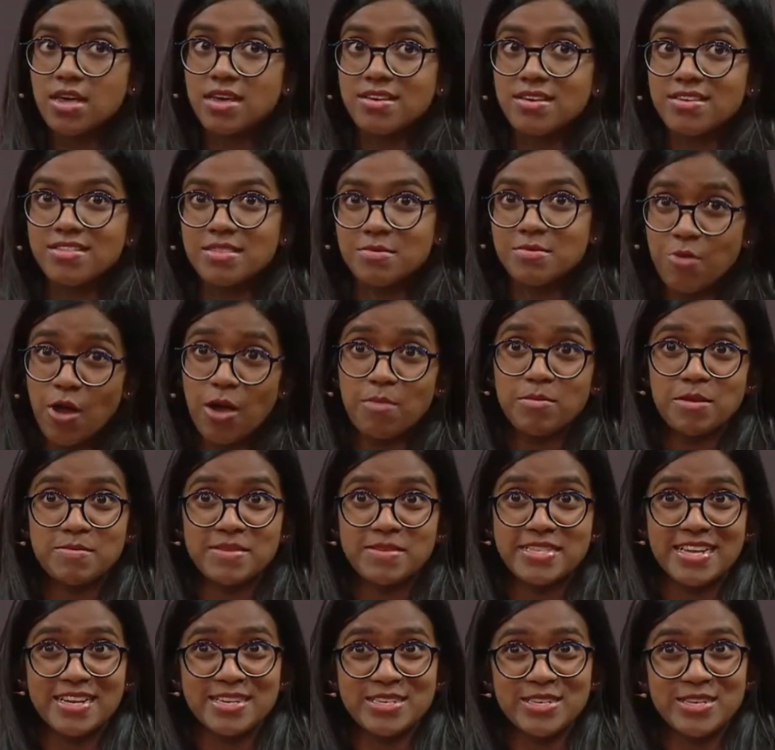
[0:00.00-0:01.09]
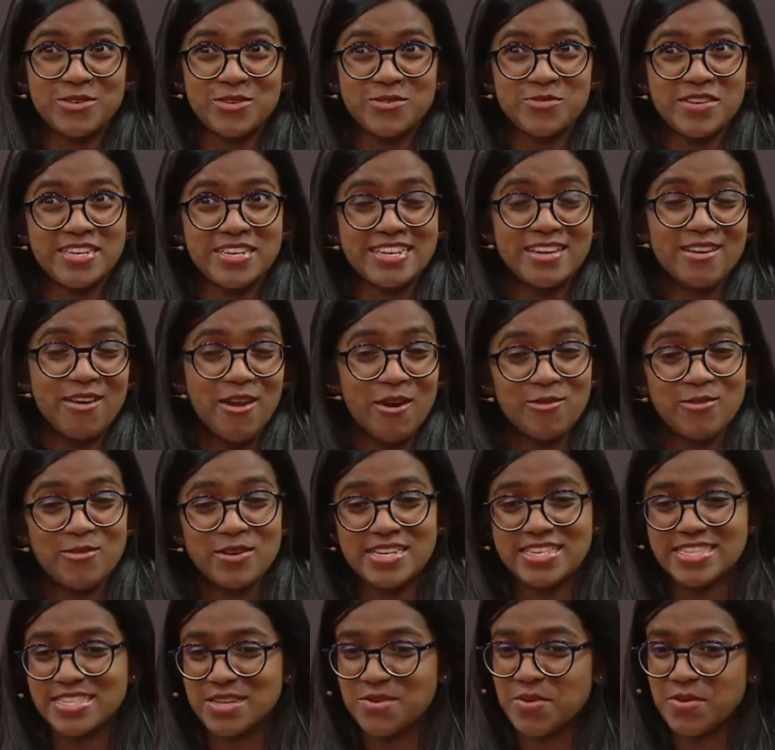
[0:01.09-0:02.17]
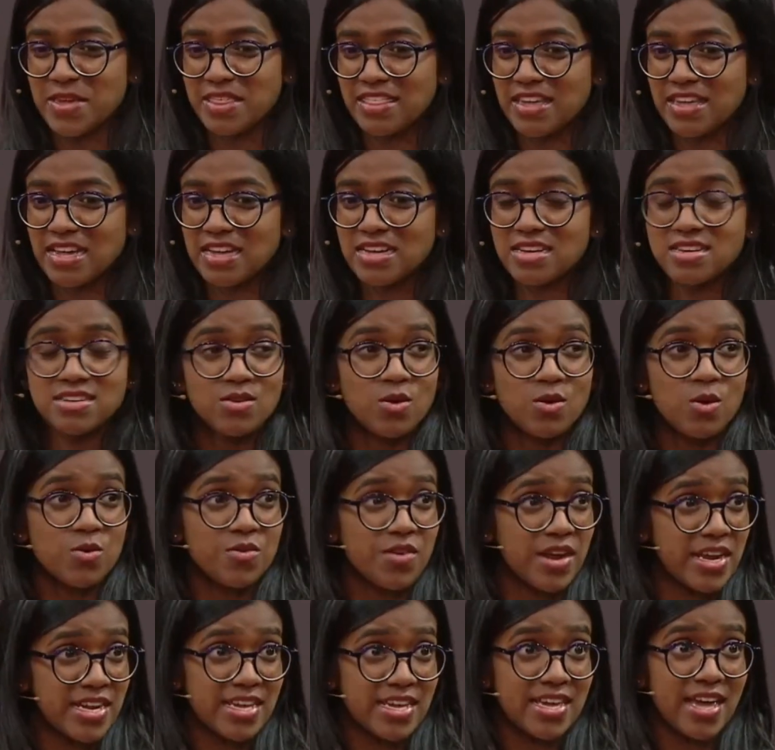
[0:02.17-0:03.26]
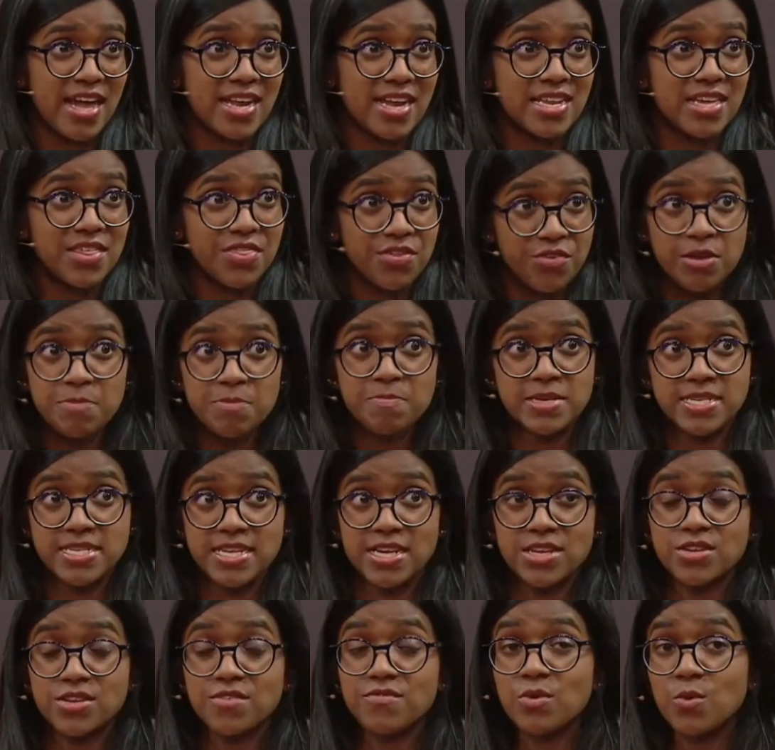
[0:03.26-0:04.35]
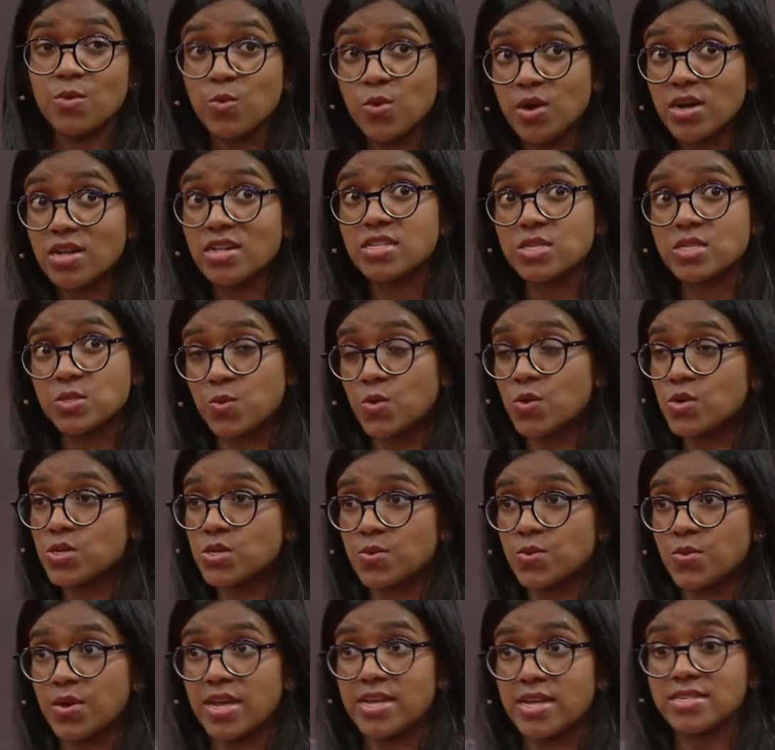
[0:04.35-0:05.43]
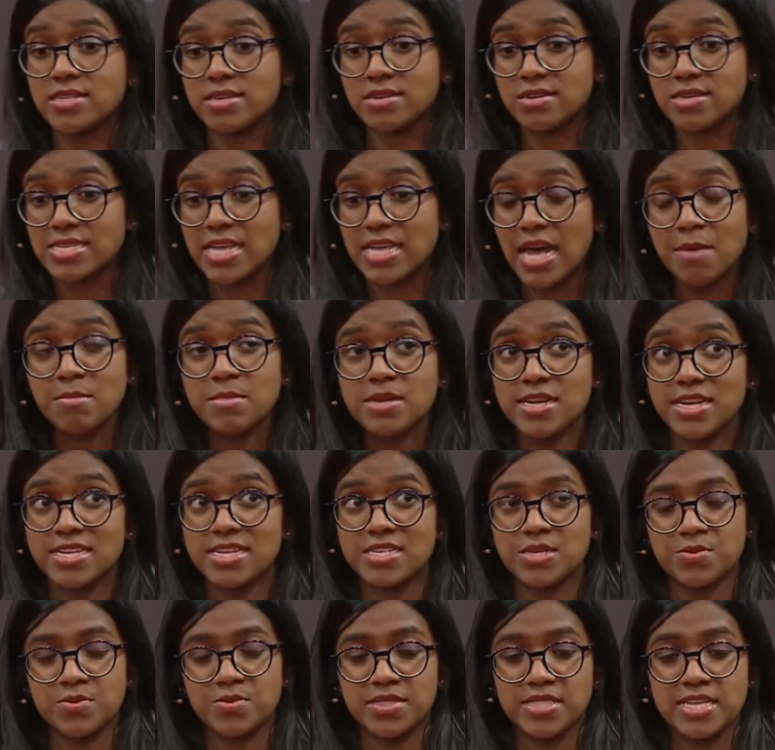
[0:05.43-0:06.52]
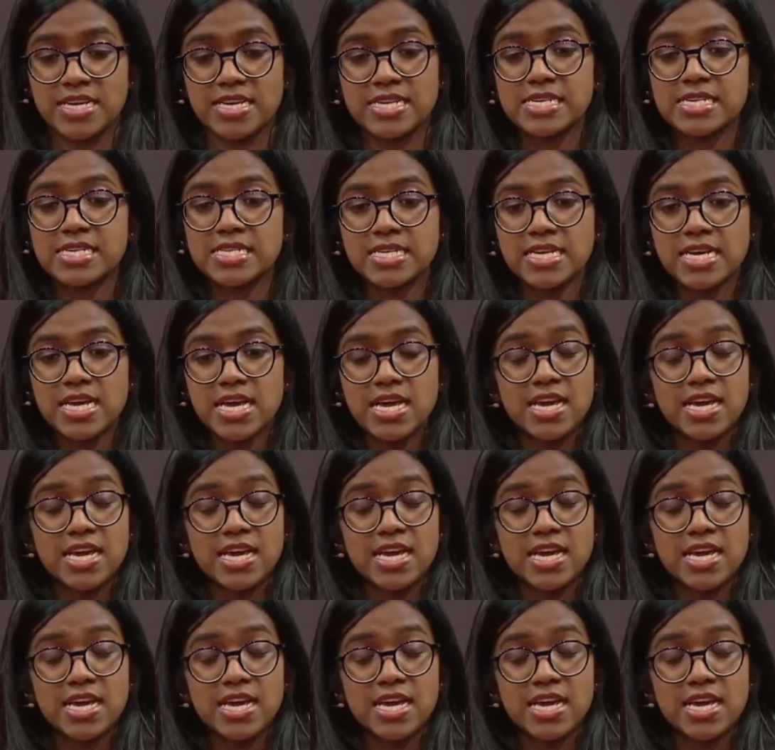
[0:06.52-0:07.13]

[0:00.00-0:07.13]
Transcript: The problem is actually already a lot worse than we think. Already, 83% of the world's waterways are contaminated with these.